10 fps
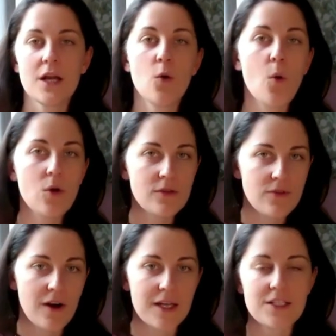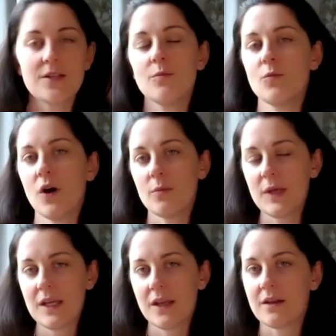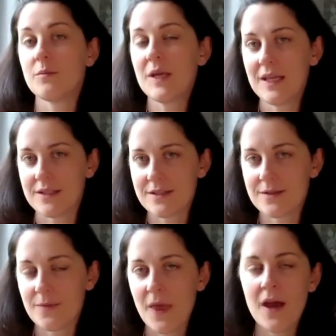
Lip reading: qualified opinion means,